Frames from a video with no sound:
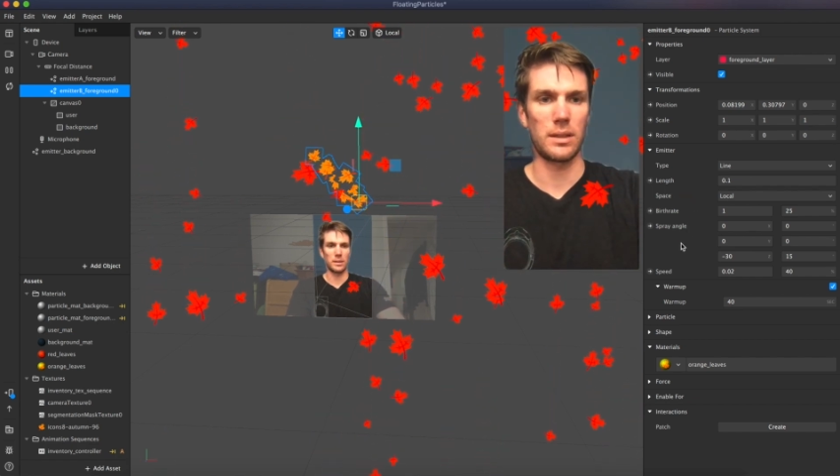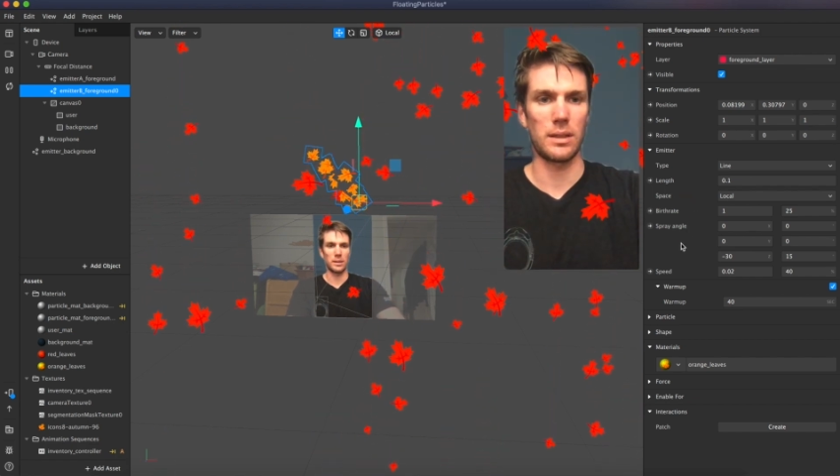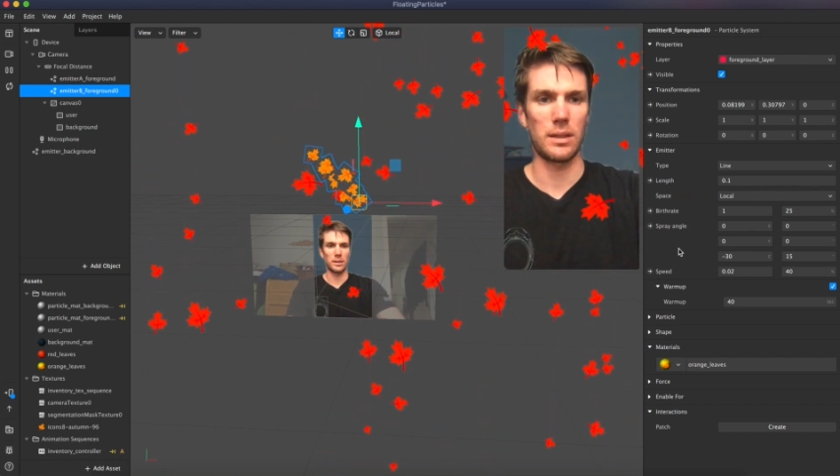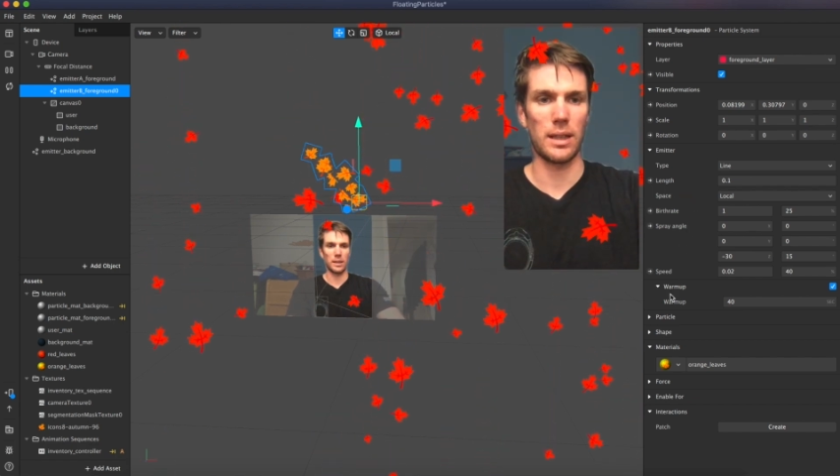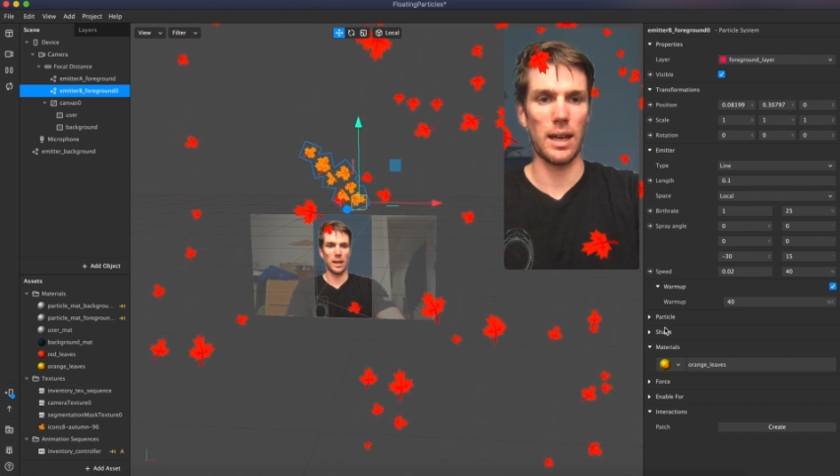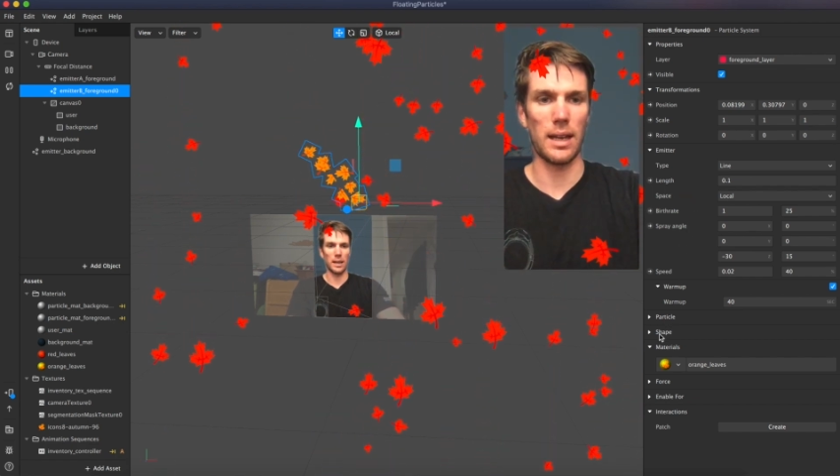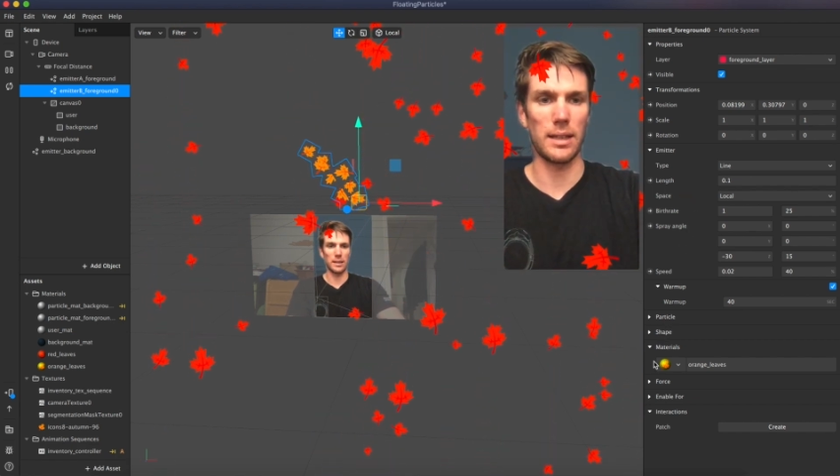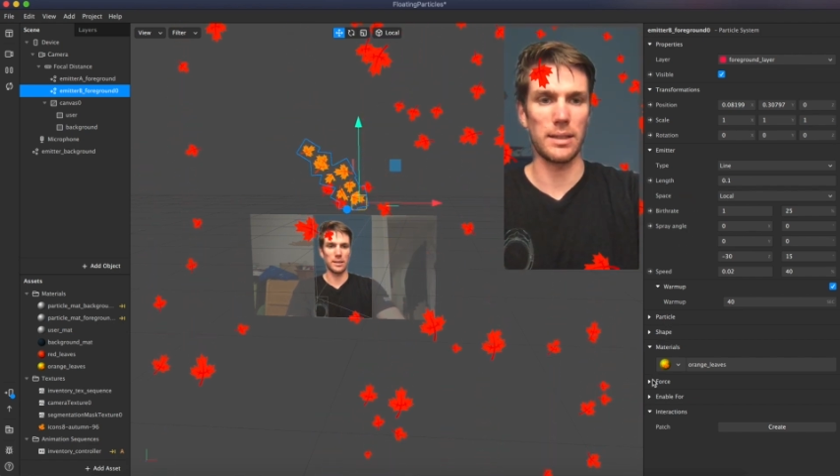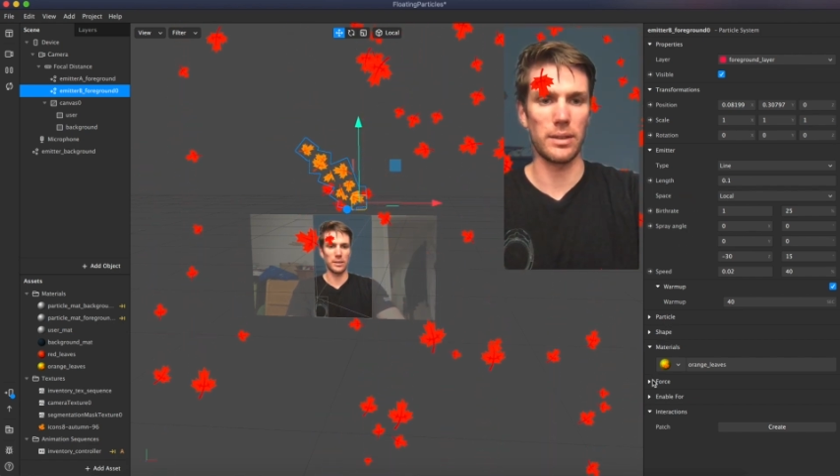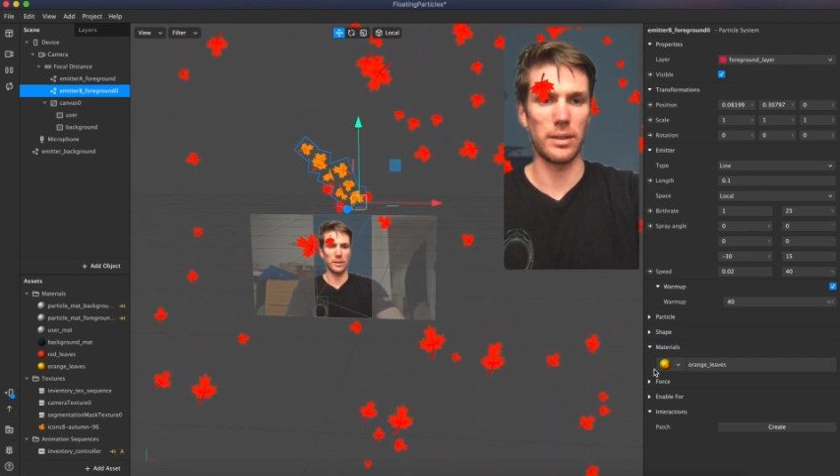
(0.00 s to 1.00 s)
Okay, so
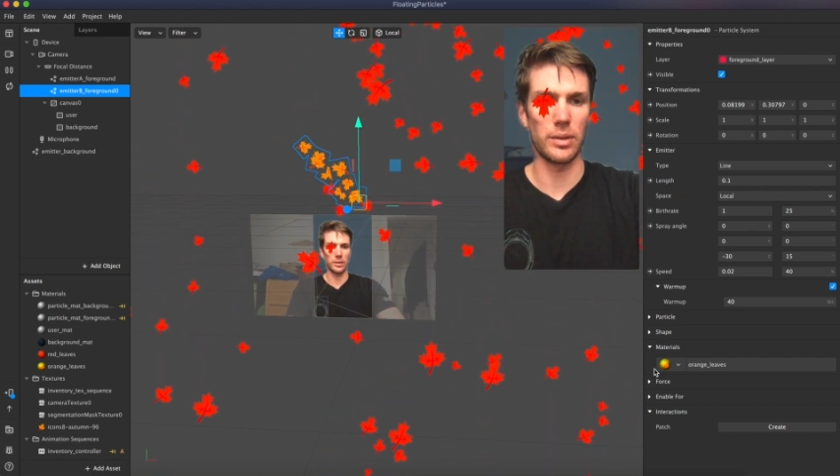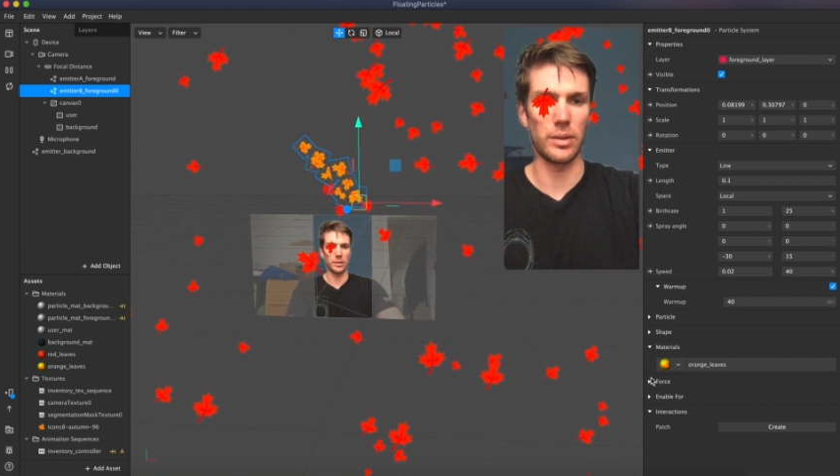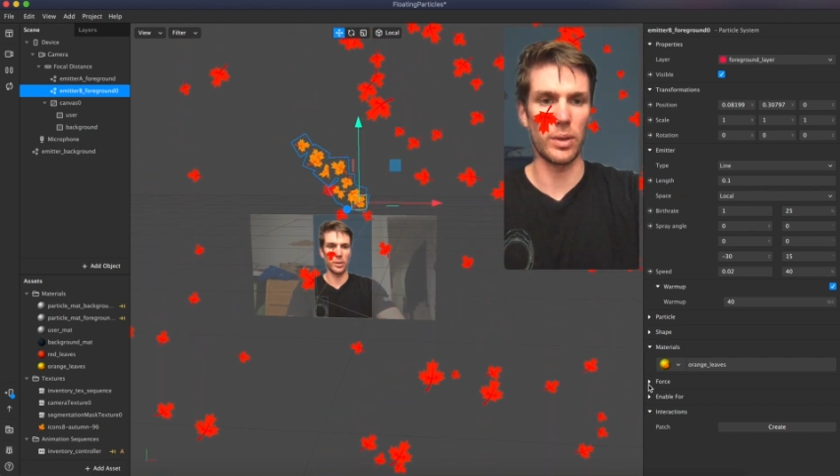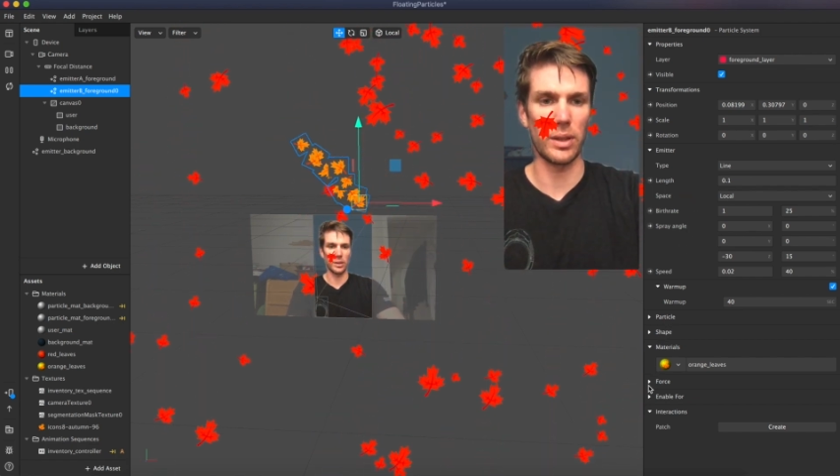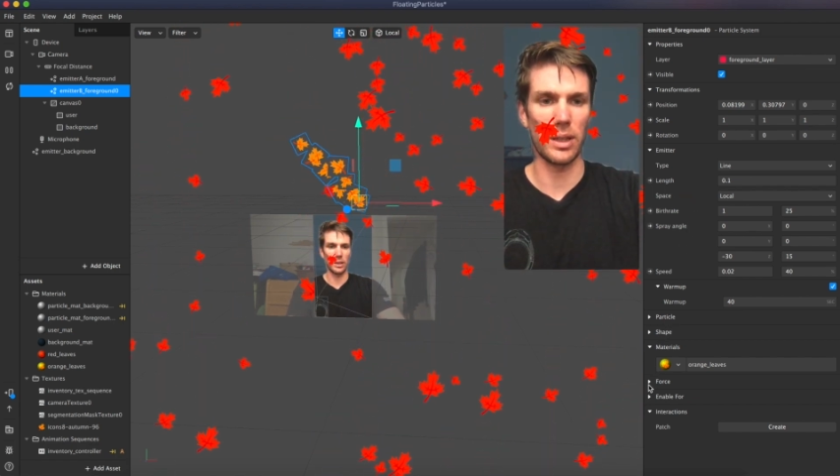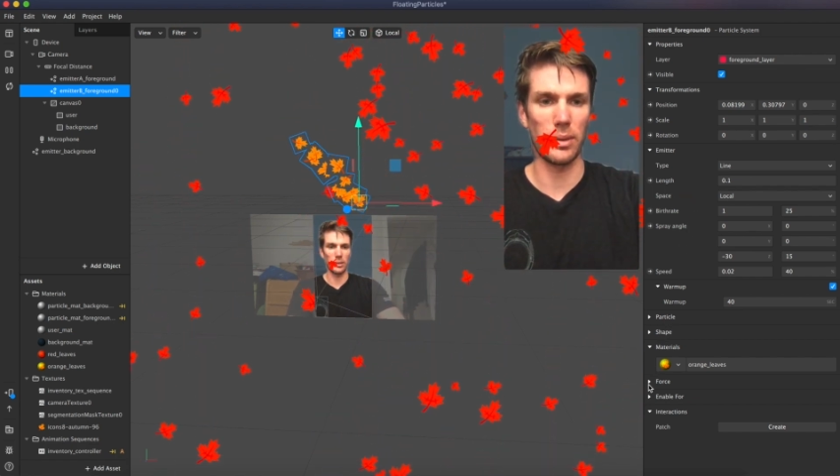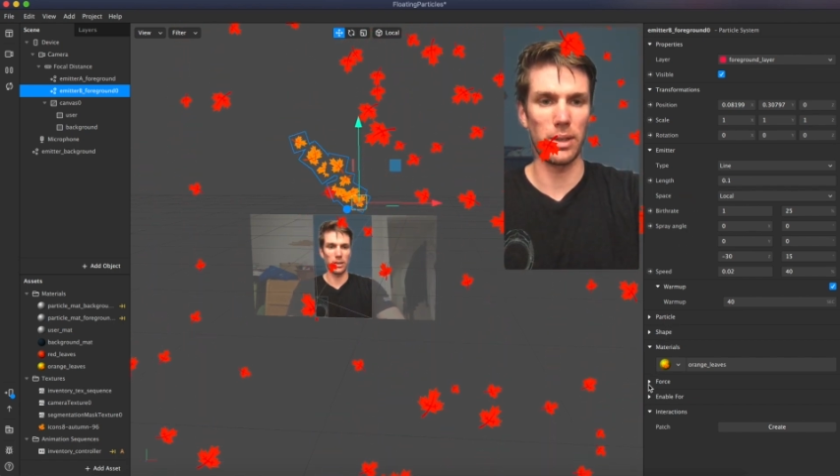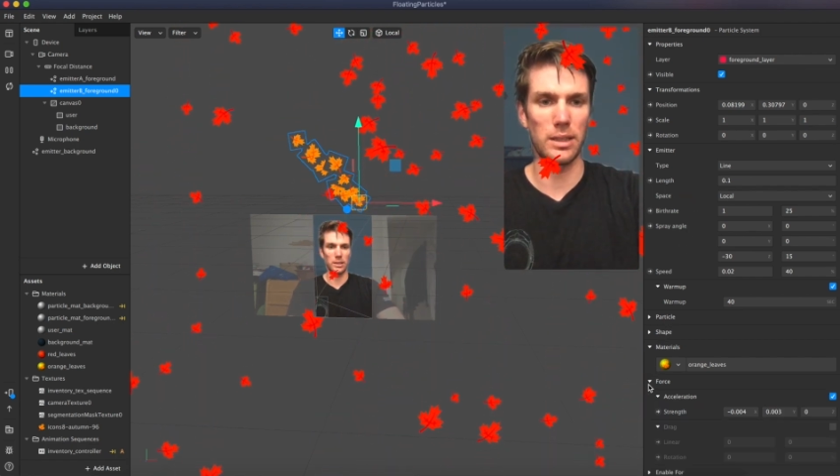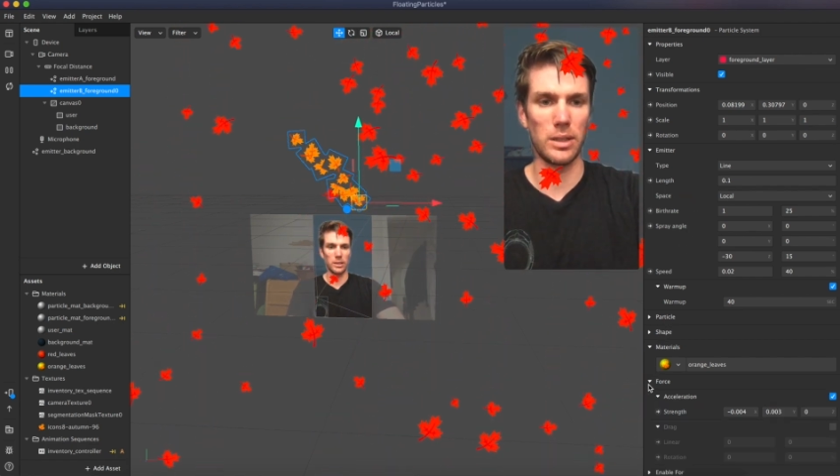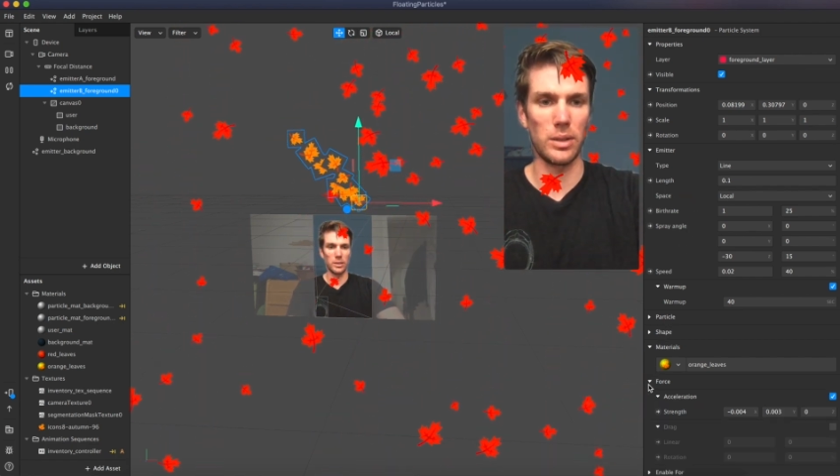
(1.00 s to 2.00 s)
there was one thing we need to
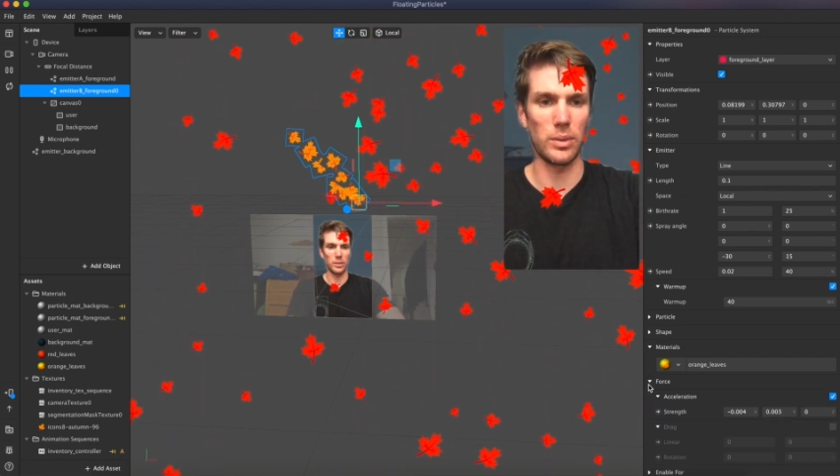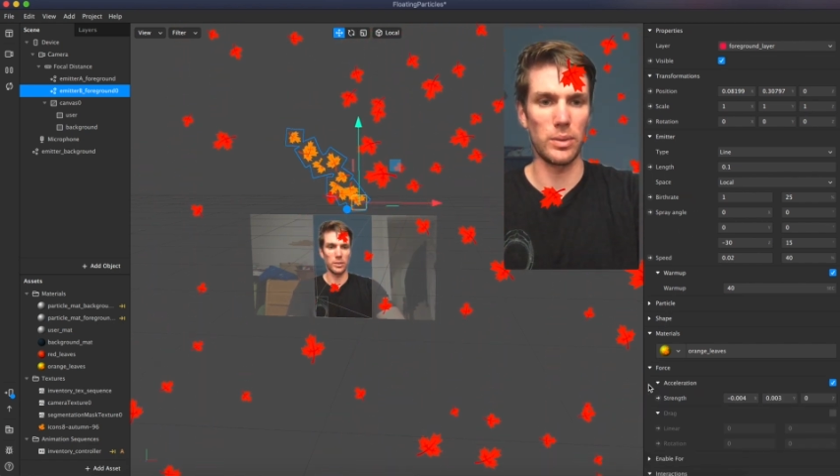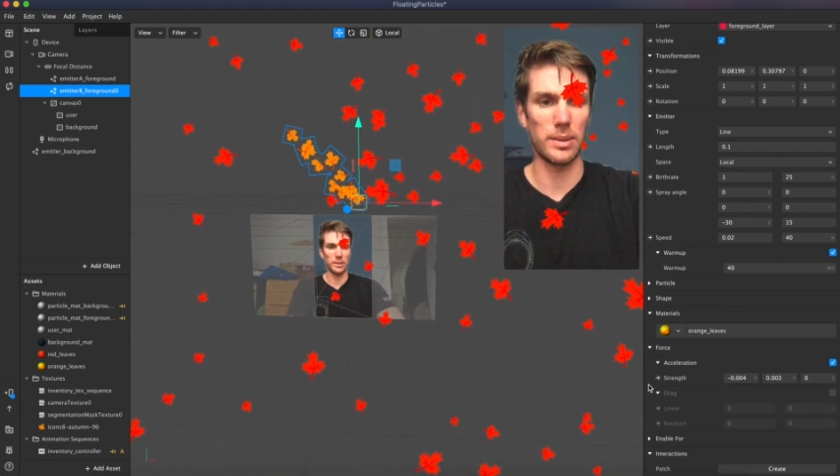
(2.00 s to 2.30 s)
do was